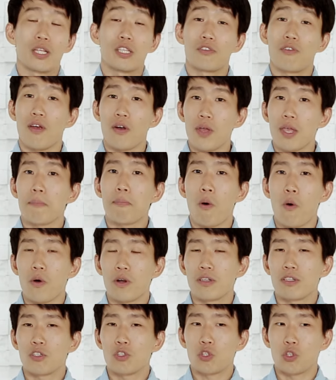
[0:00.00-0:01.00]
it is very
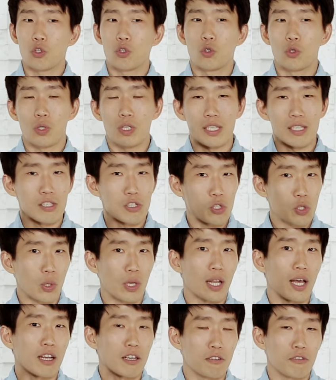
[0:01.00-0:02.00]
important to listen to
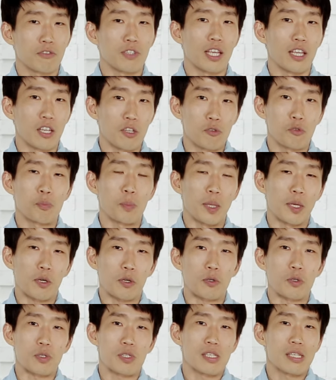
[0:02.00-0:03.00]
a lot of native
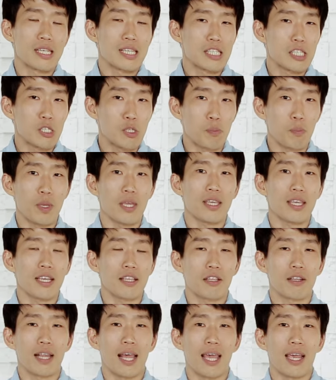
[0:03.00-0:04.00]
speakers
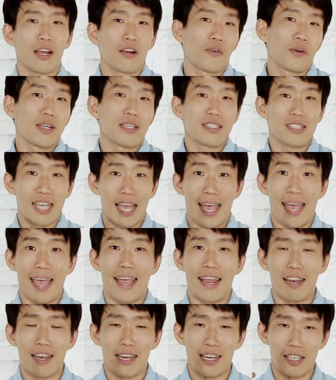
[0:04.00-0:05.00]
speaking the language,
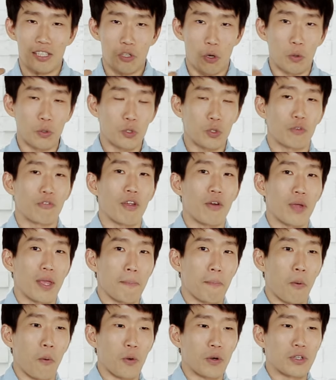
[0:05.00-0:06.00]
and it is also very
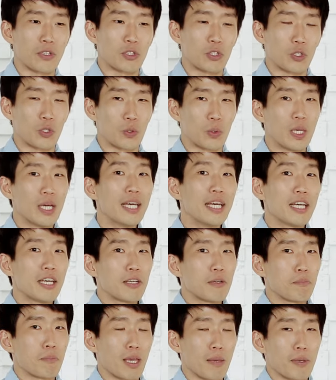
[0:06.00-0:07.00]
important to
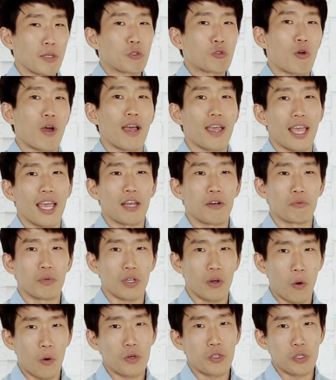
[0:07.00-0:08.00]
maybe try and
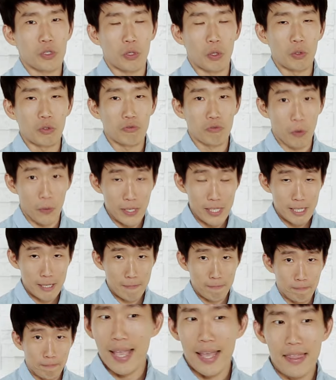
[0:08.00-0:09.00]
record your own voice
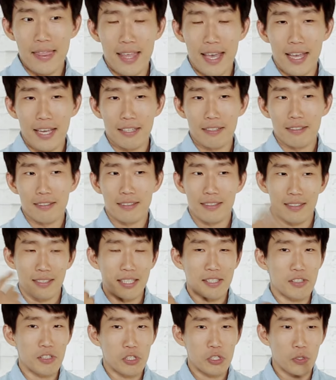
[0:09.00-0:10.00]
and then
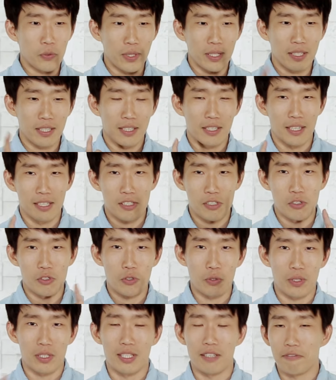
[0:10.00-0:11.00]
listen to it, listen
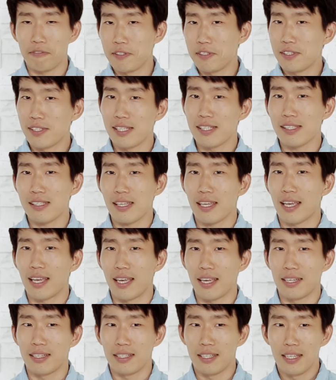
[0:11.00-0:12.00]
to the differences,
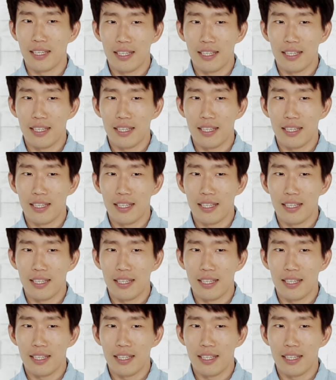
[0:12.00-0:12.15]
and